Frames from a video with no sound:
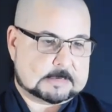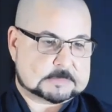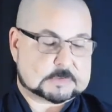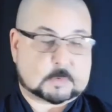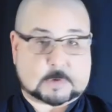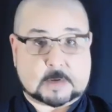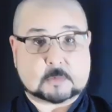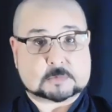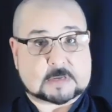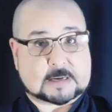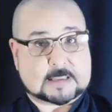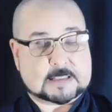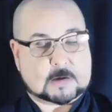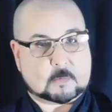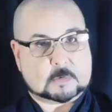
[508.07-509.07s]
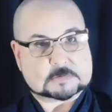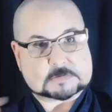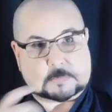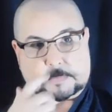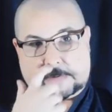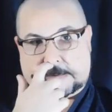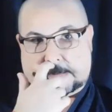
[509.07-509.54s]
So Kaku Takeda was
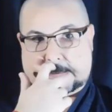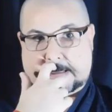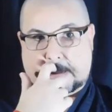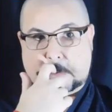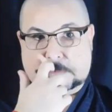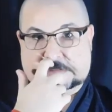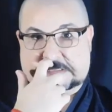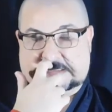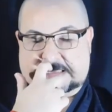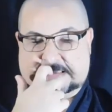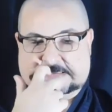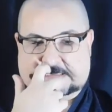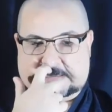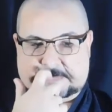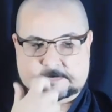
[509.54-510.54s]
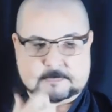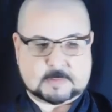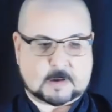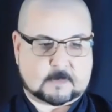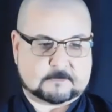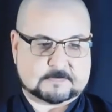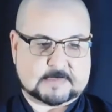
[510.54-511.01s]
already uchideshi
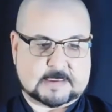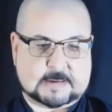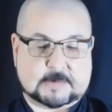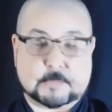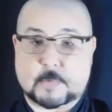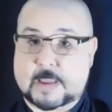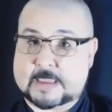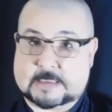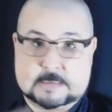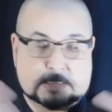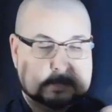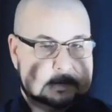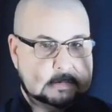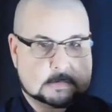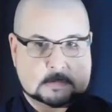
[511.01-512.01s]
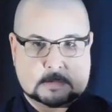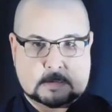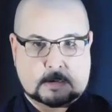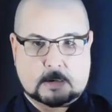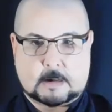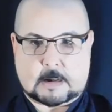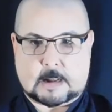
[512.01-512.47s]
of the great
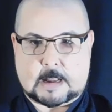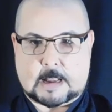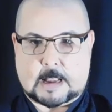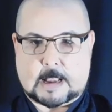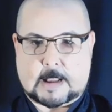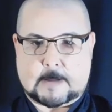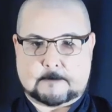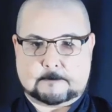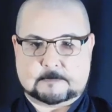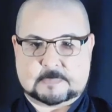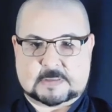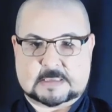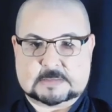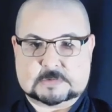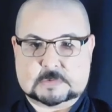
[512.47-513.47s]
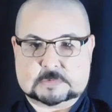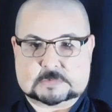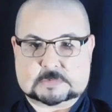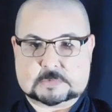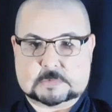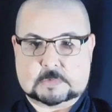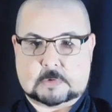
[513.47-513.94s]
uh,
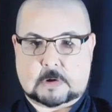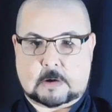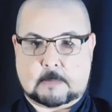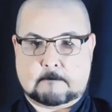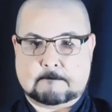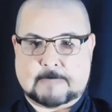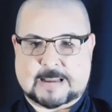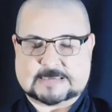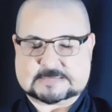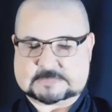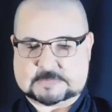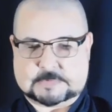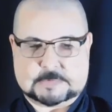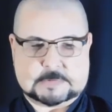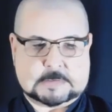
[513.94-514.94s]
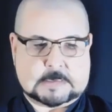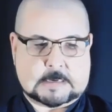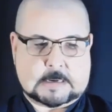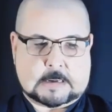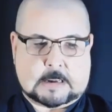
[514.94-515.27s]
Kenjutsu uh, master